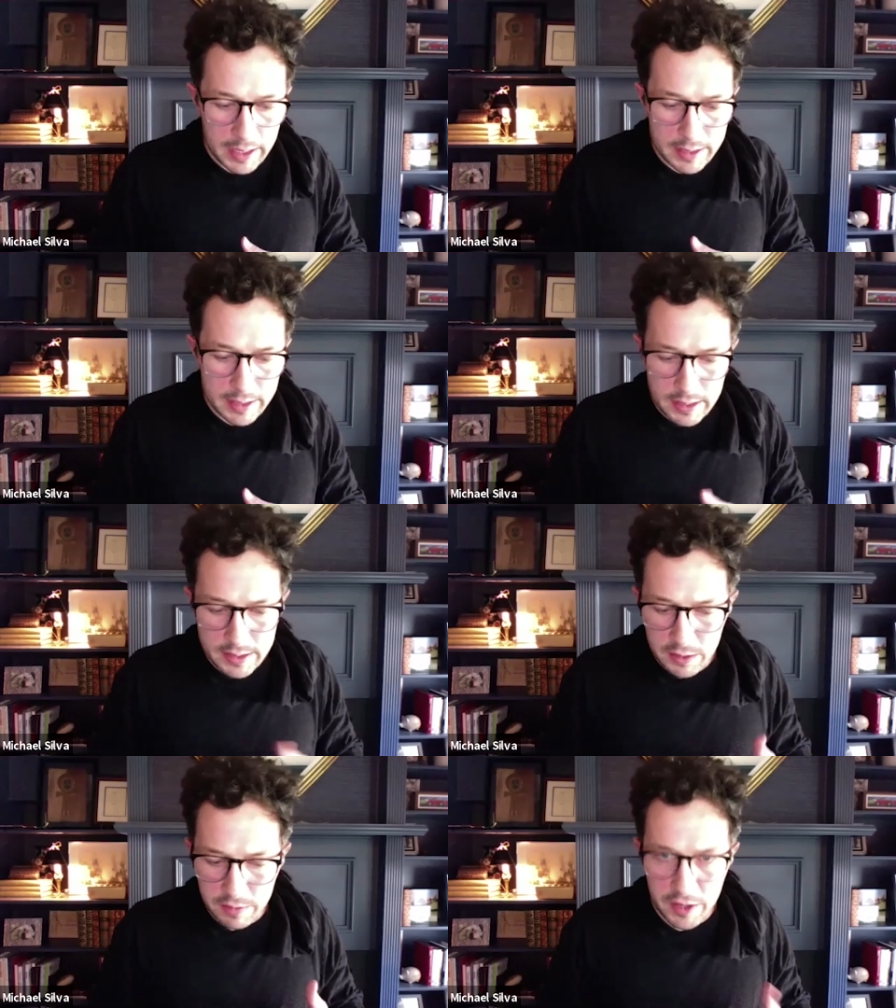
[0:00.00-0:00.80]
it
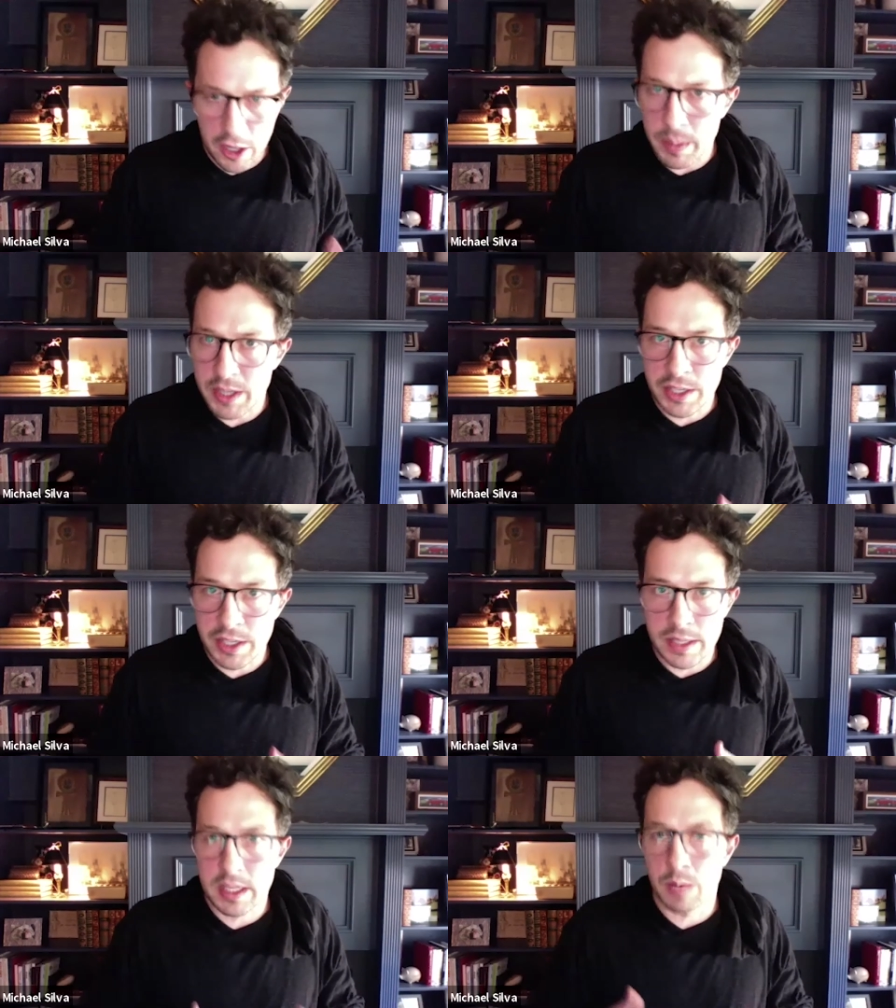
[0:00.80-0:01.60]
still very much
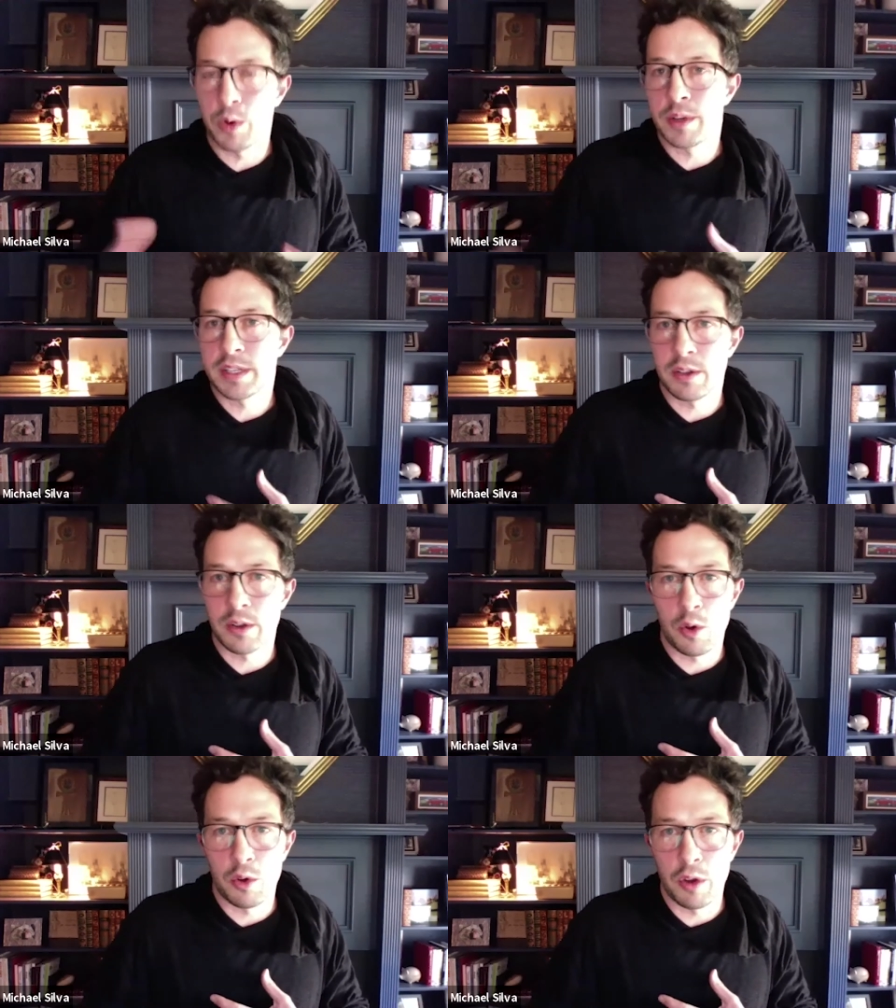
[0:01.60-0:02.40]
is. Some we were telling,
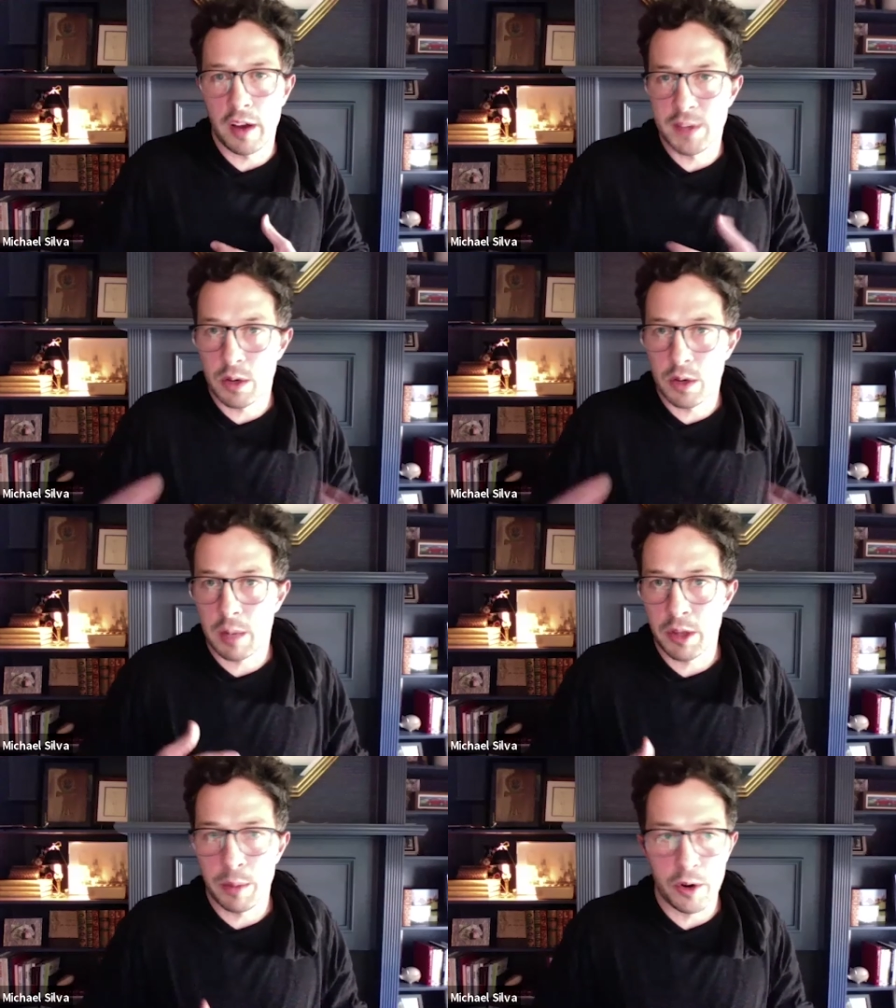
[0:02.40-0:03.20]
hold off, don't
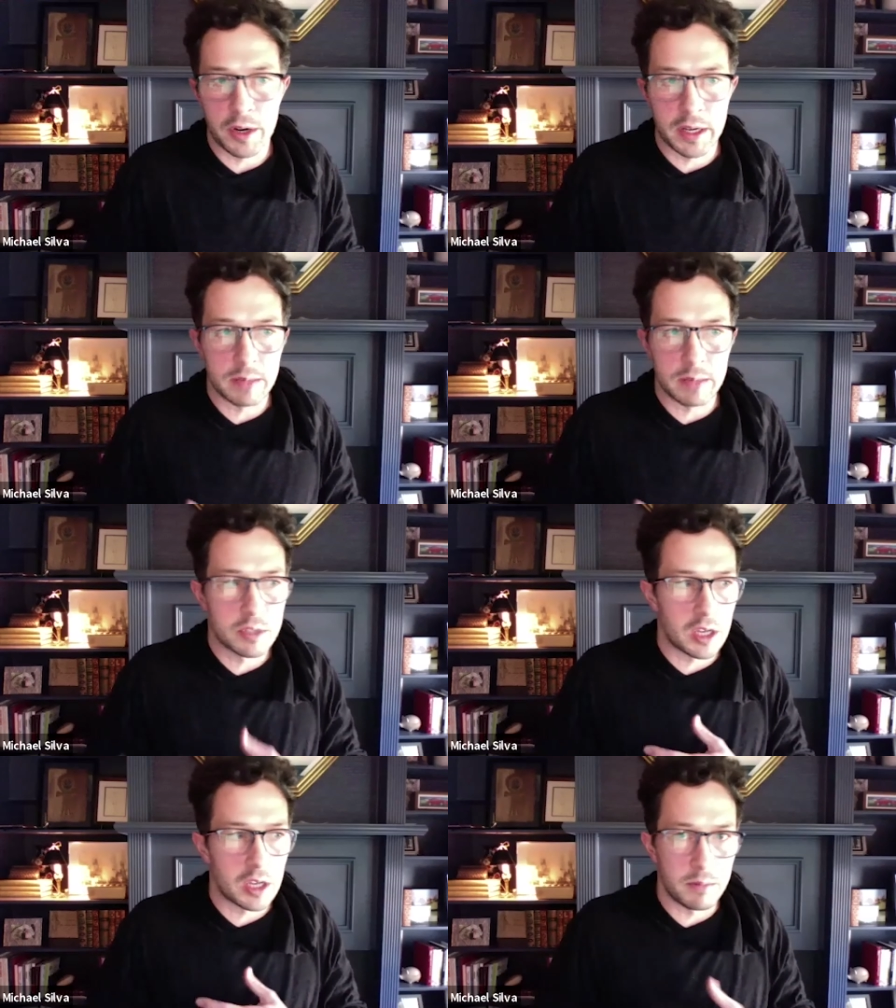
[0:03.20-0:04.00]
come on the market.
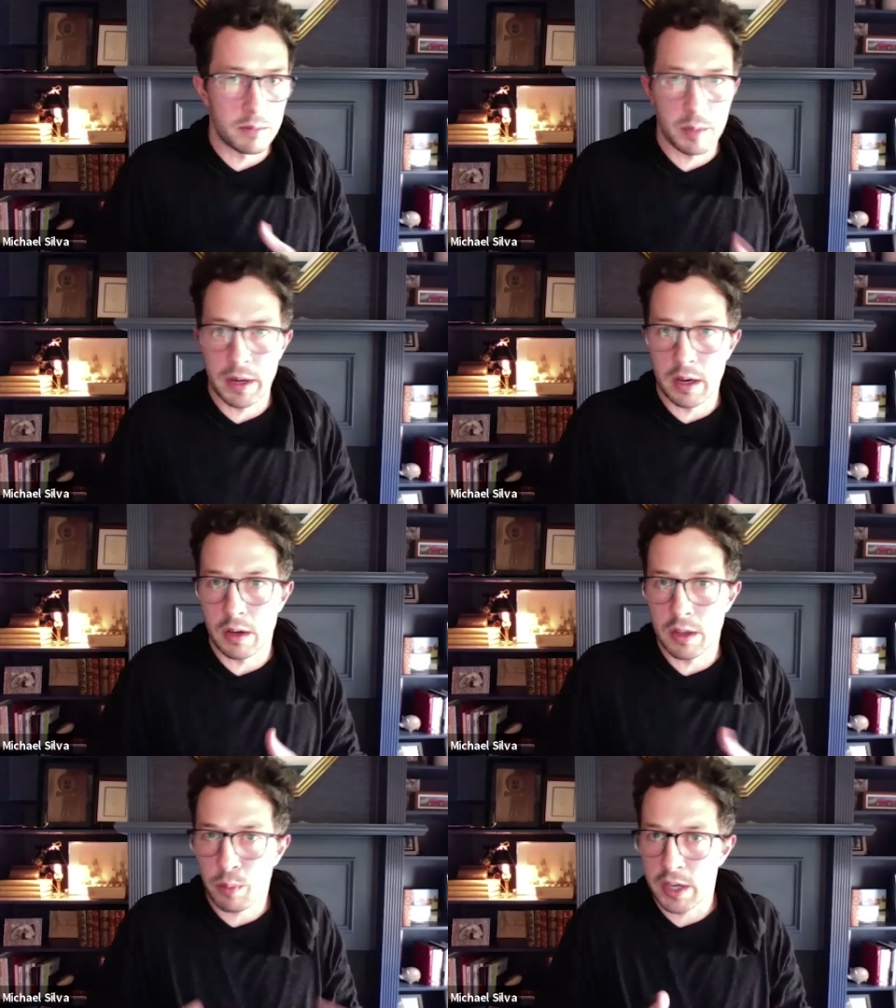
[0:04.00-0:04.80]
Some, depending
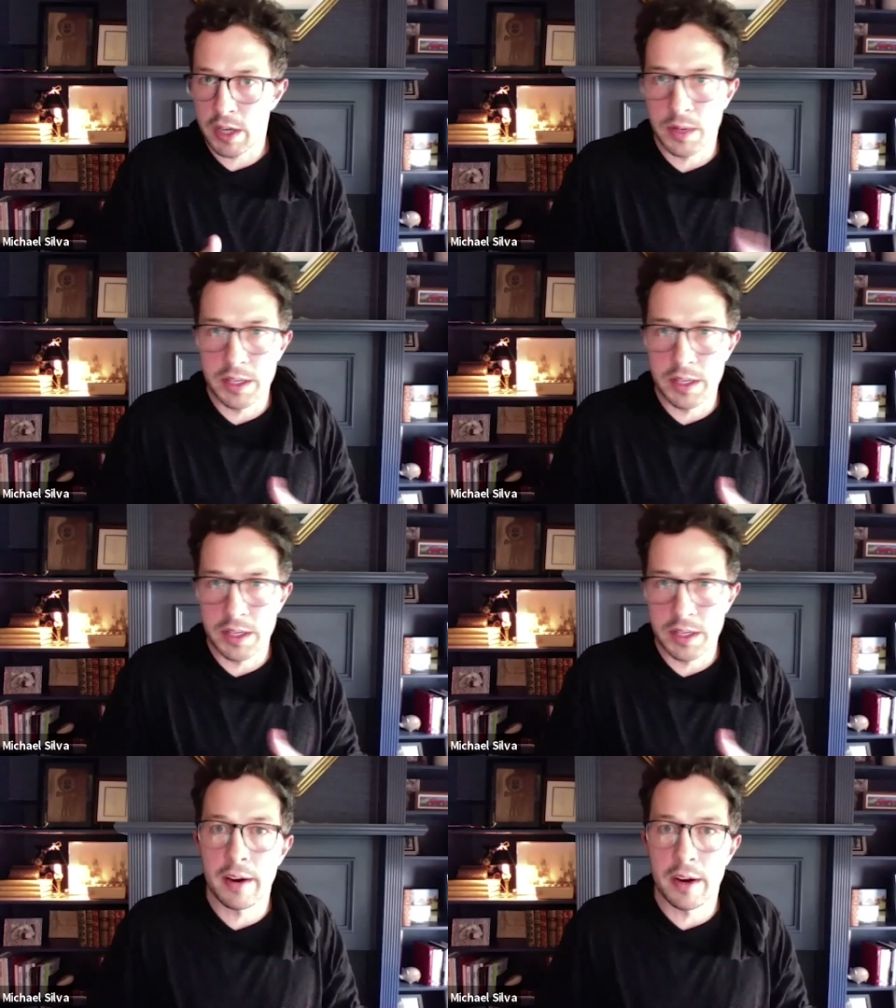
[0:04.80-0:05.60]
on the price range,
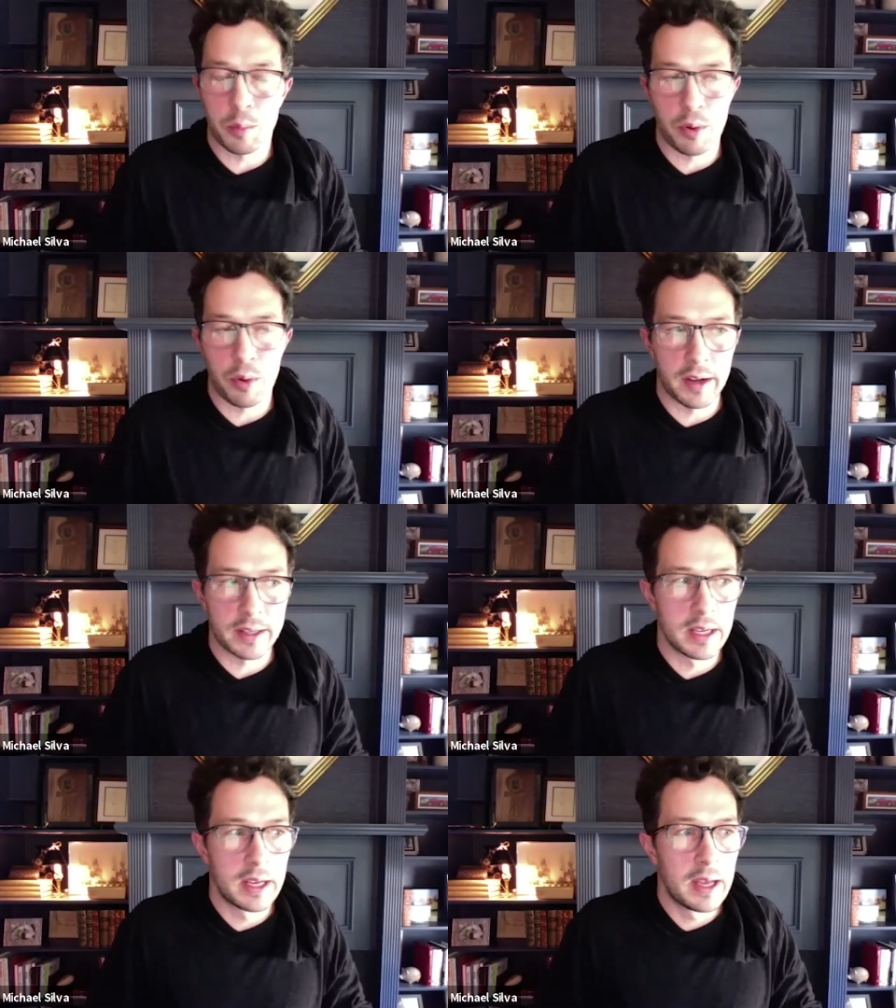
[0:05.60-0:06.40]
area, or product,